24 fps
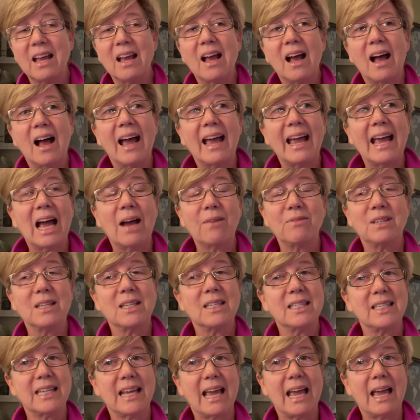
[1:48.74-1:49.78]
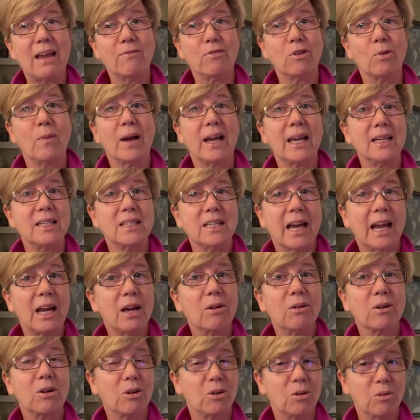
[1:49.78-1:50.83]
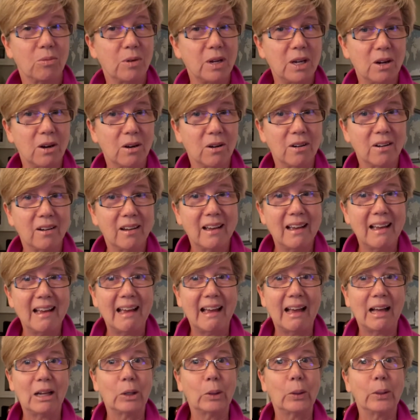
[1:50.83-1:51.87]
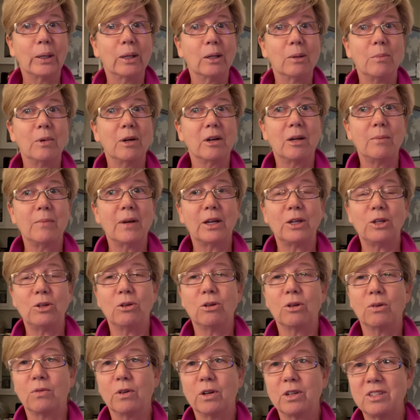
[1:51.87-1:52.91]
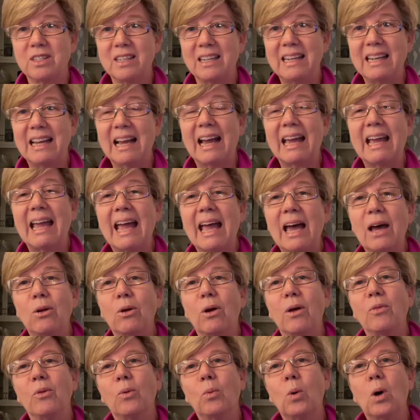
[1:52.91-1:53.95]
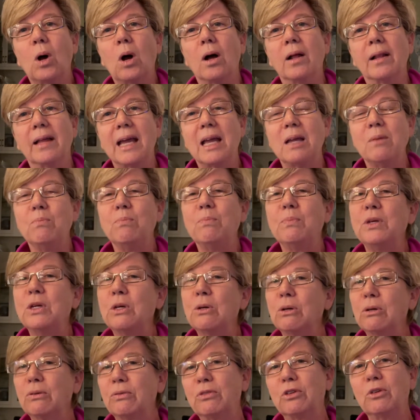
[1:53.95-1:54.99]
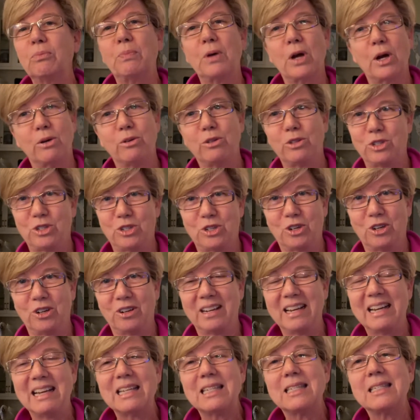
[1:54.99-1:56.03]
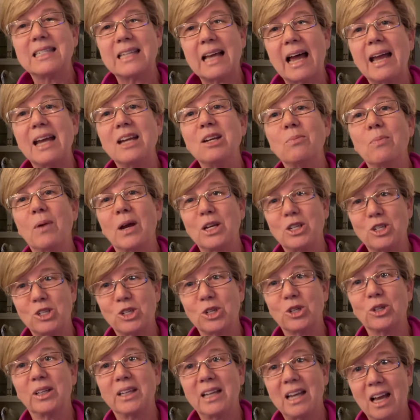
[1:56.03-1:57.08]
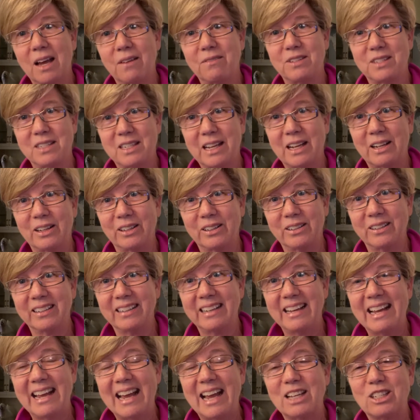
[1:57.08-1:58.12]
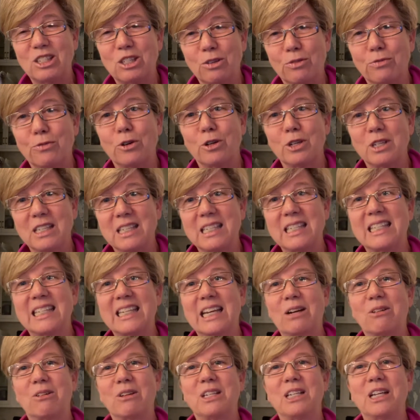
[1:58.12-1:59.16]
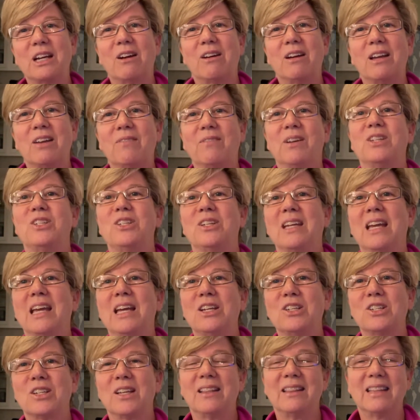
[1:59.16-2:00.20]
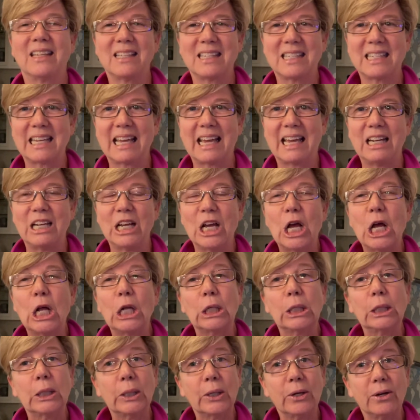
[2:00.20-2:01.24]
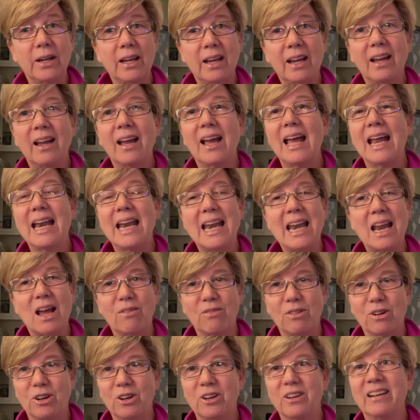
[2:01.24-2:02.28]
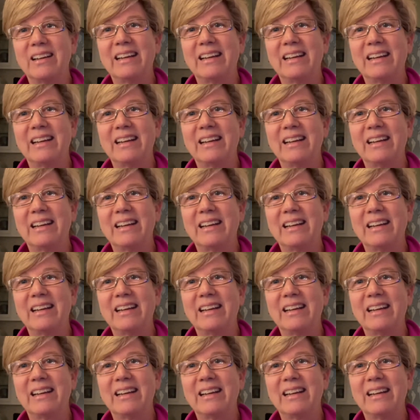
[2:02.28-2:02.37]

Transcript: I have to say for my entire career at Loyola Marymount University, I had on the wall a beautiful poster signed by Shirley Hufstedler as the first Secretary of Education that said, learning never